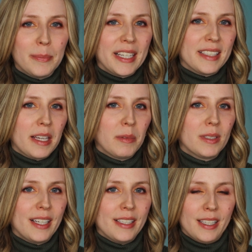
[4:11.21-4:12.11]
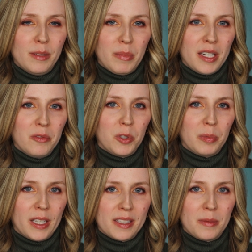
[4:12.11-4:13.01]
In my December 19 Petibor
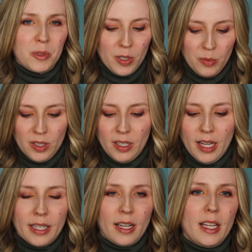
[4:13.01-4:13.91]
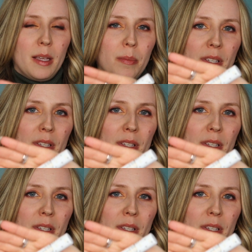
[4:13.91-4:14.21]
Plus subscription, I got a